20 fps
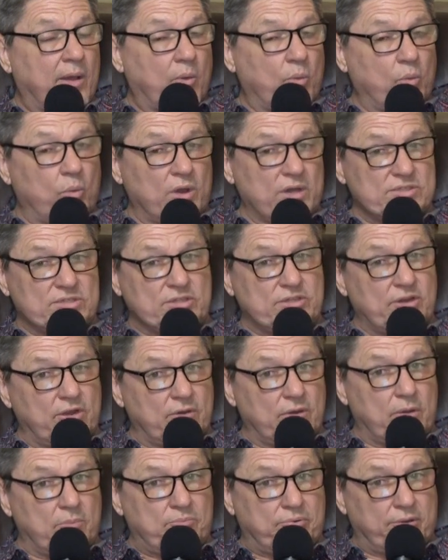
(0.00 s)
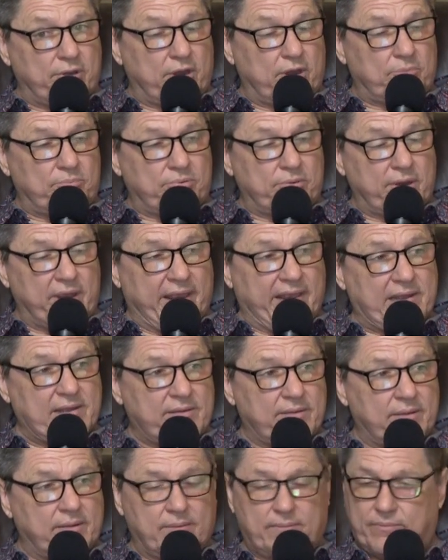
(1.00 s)
Was there a prayer prayed?
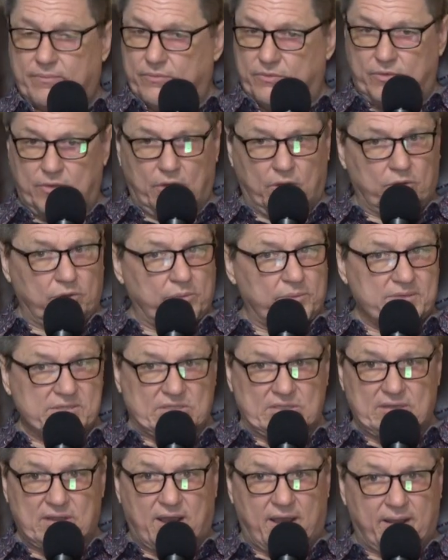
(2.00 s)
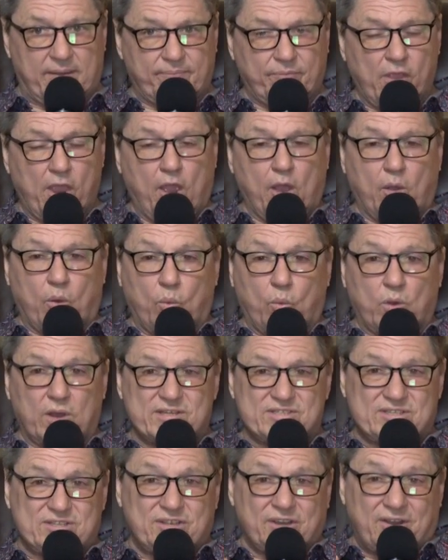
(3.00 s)
No, there was not.
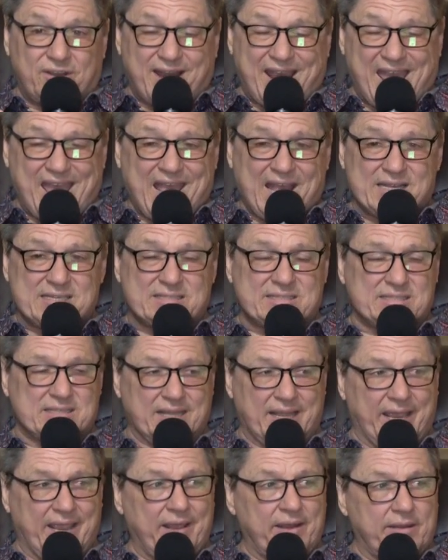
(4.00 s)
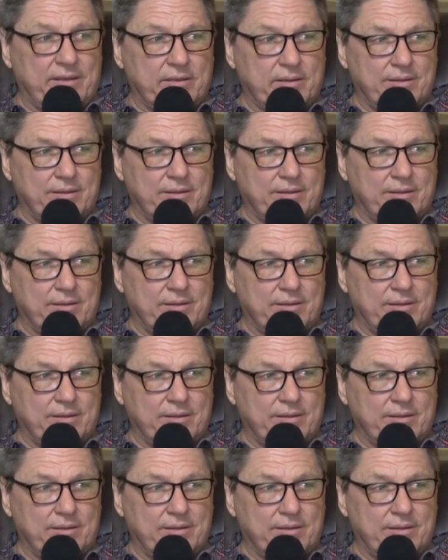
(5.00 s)
Was their hands laid?